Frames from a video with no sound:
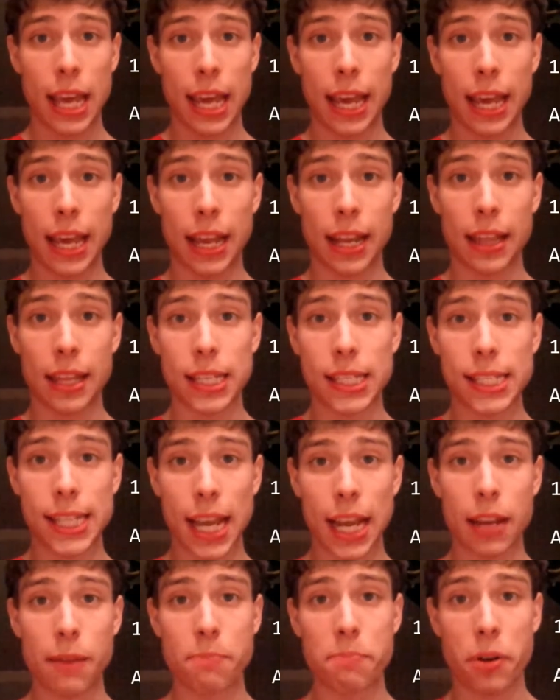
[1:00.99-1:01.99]
and the
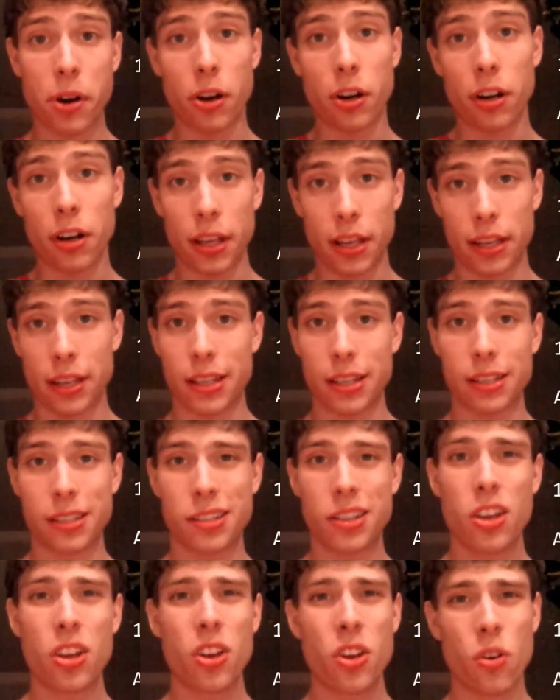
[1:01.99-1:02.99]
second part
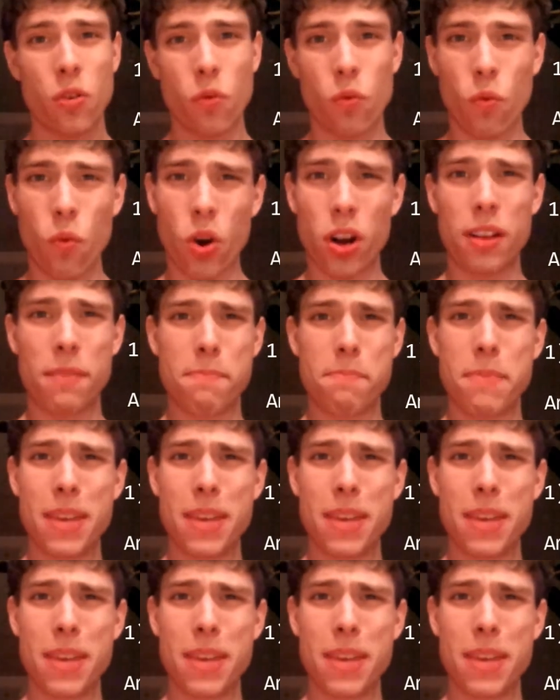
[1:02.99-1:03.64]
is what it